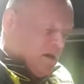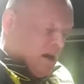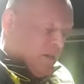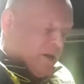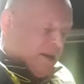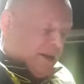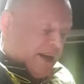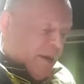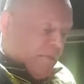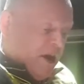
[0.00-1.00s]
I'll be in the
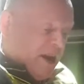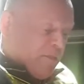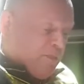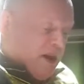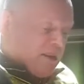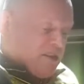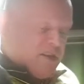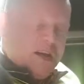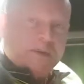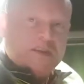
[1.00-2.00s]
camper and I'll just
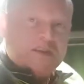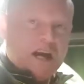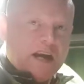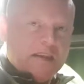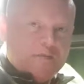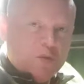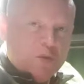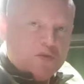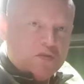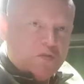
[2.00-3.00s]
sleep at the side of the
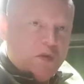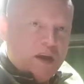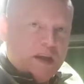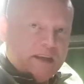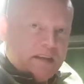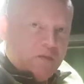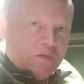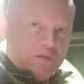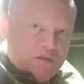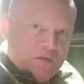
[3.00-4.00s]
road somewhere like
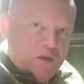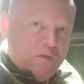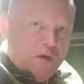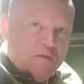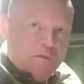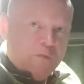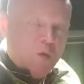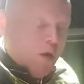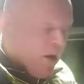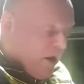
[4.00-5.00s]
down not far from
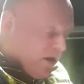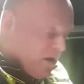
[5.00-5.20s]
work.